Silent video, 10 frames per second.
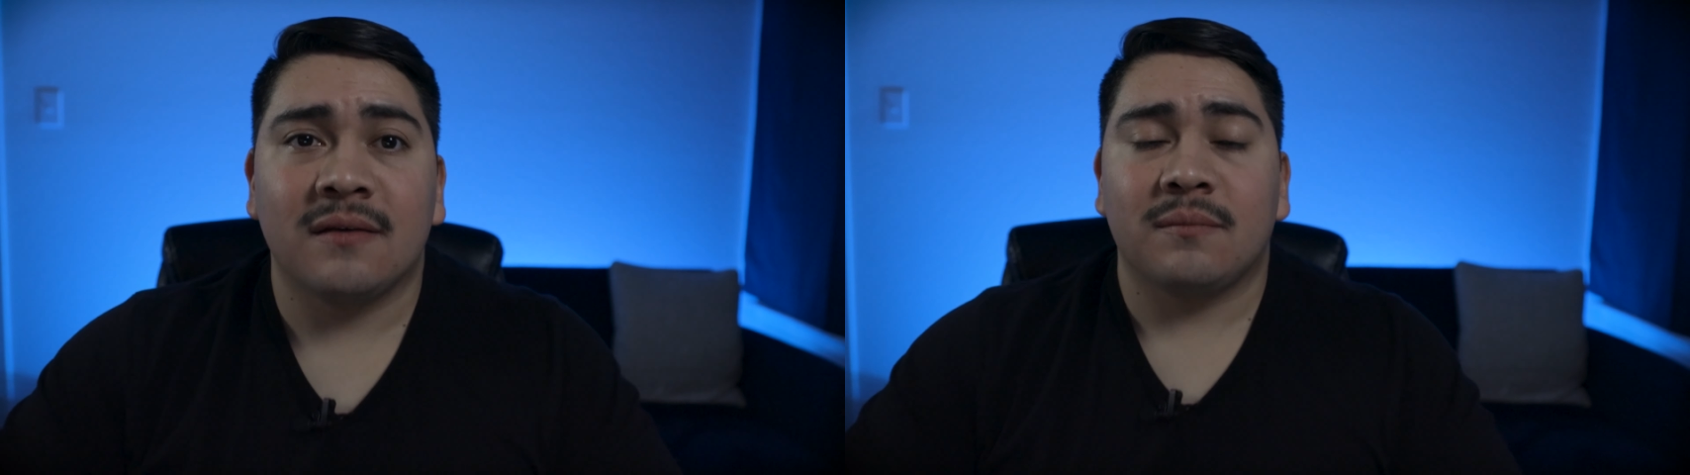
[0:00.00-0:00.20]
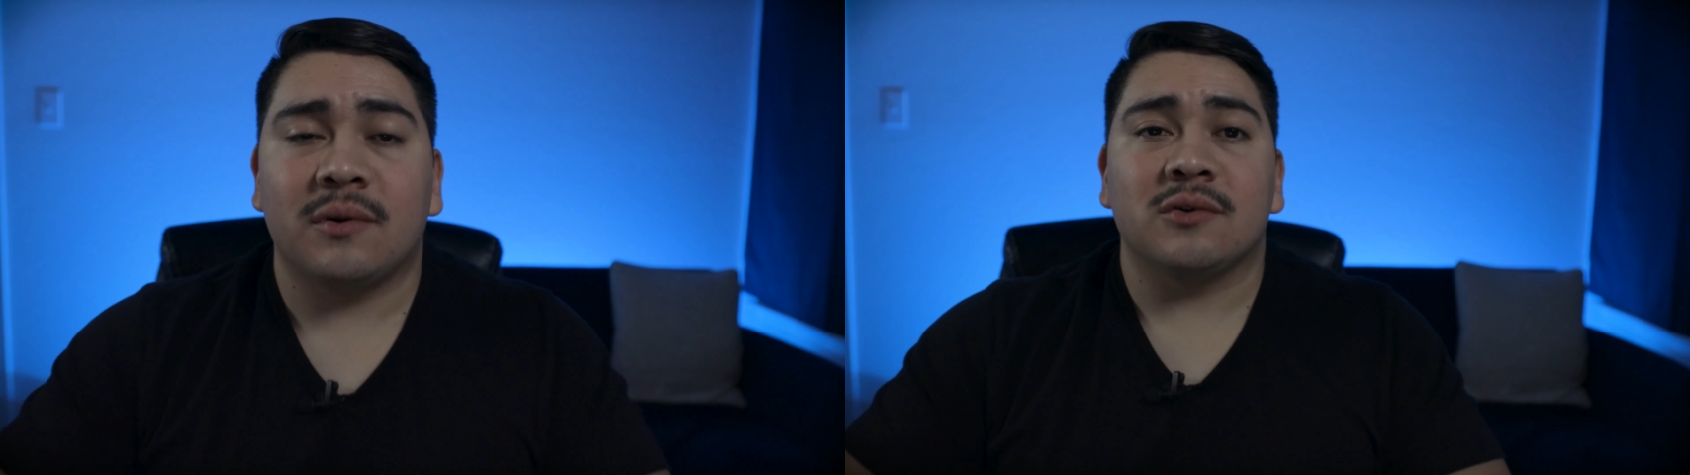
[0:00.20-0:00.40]

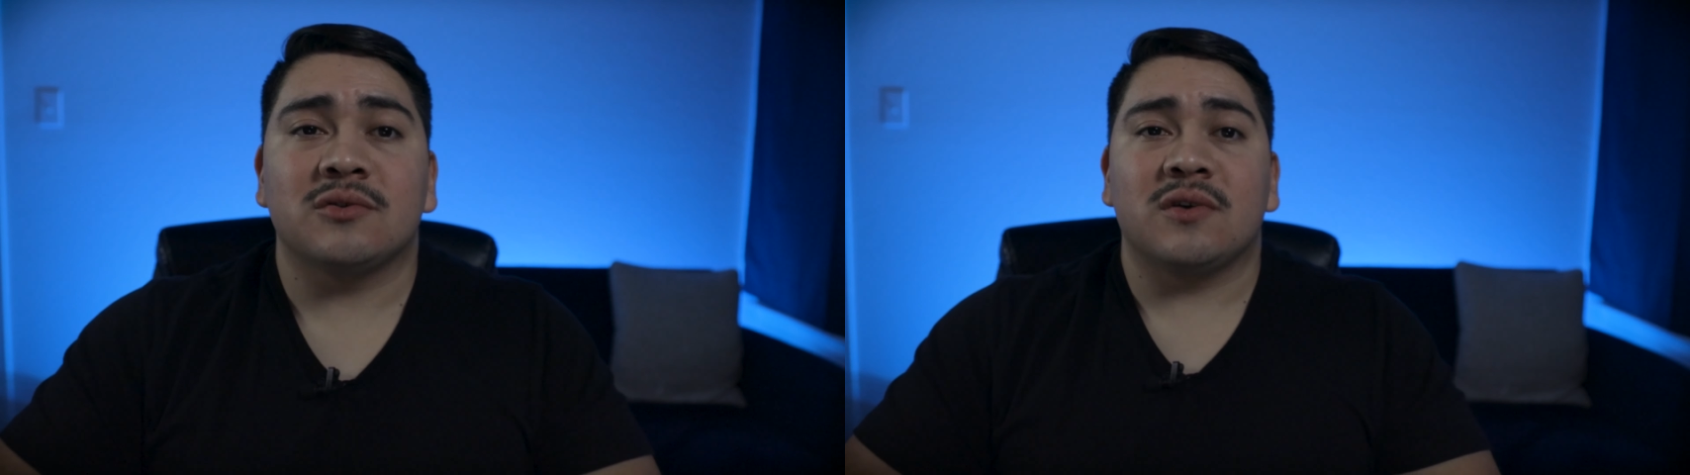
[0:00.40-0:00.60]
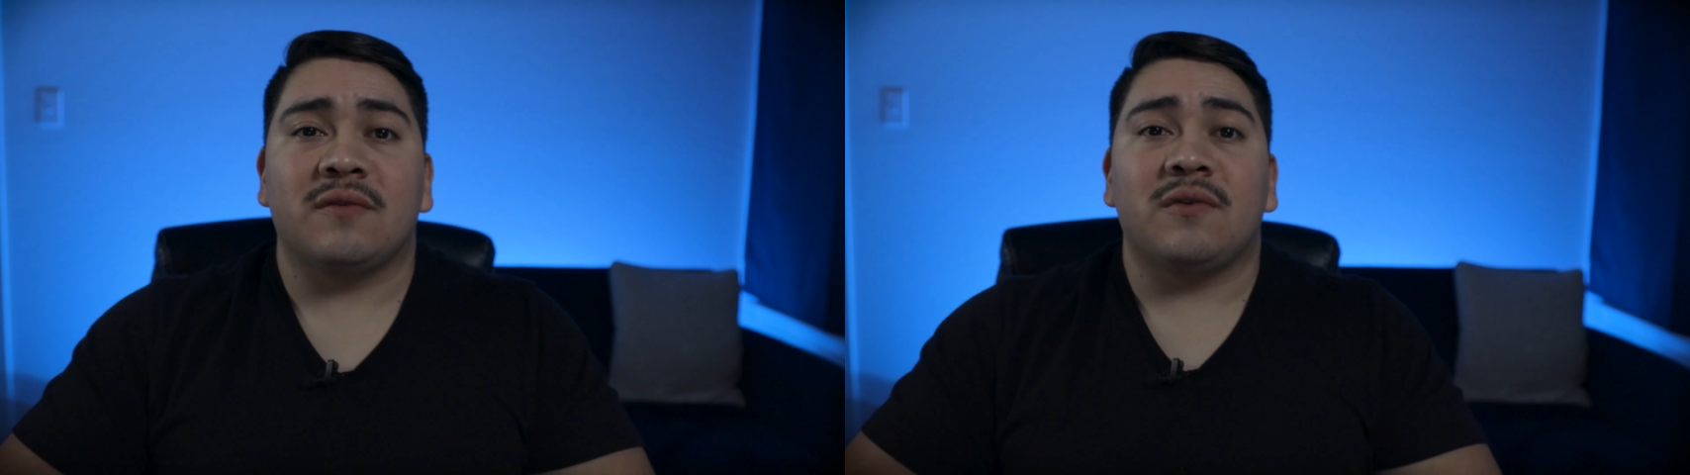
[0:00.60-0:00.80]
but also
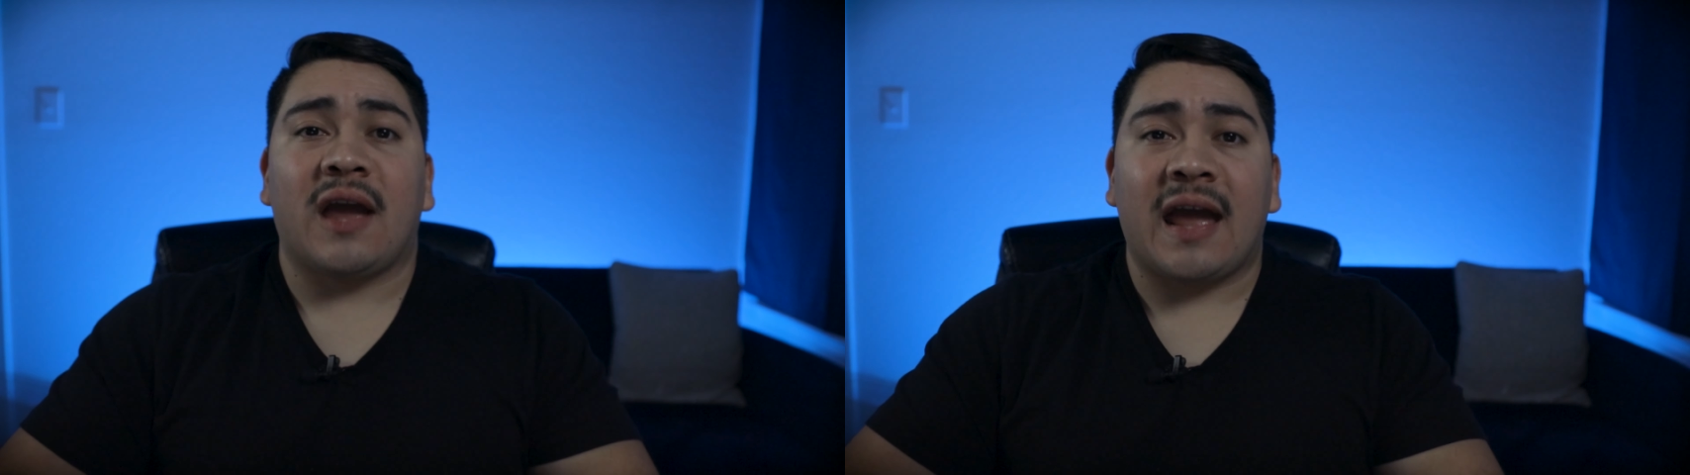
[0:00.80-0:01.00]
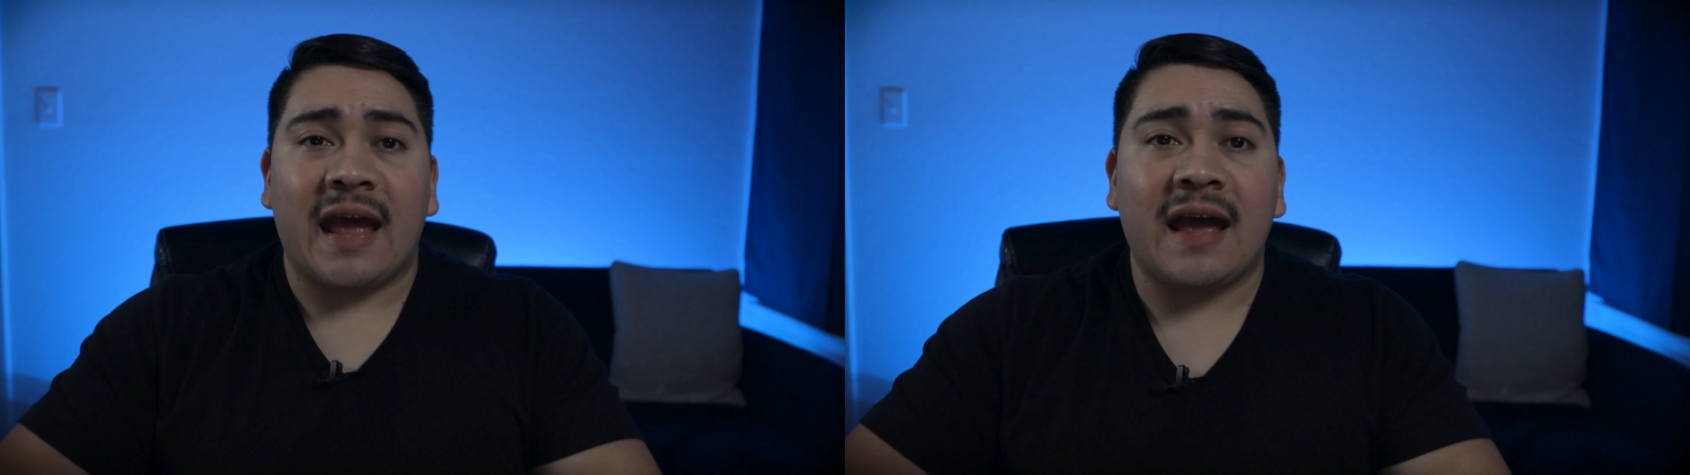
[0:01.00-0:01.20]
if you
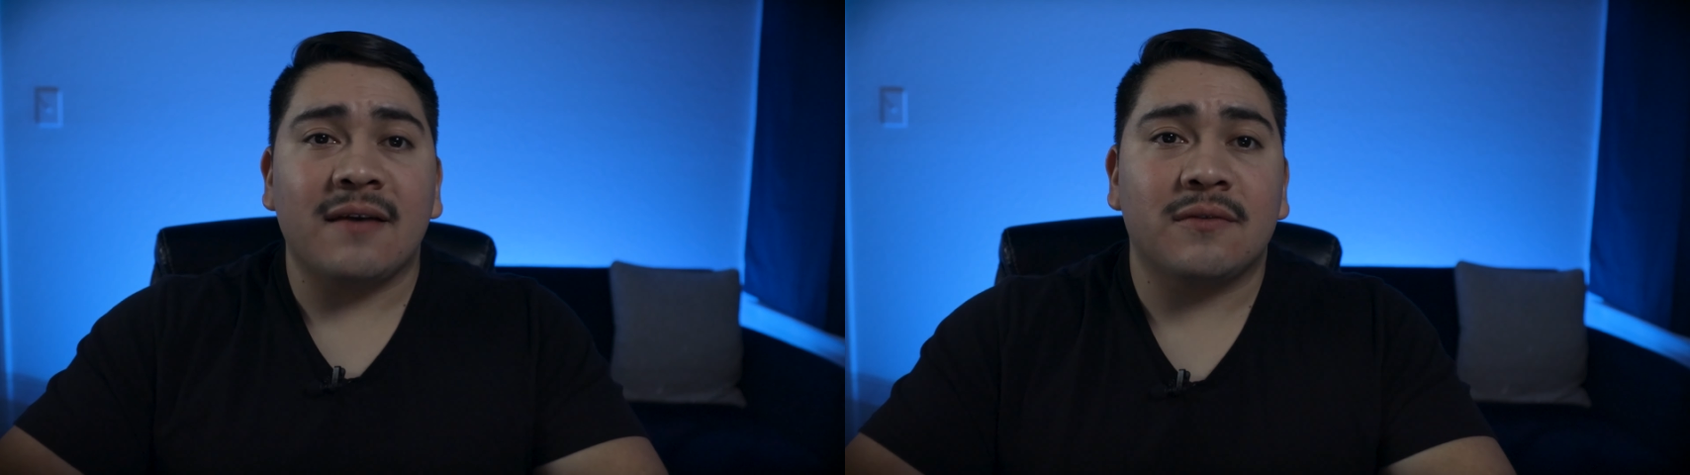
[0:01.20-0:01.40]
have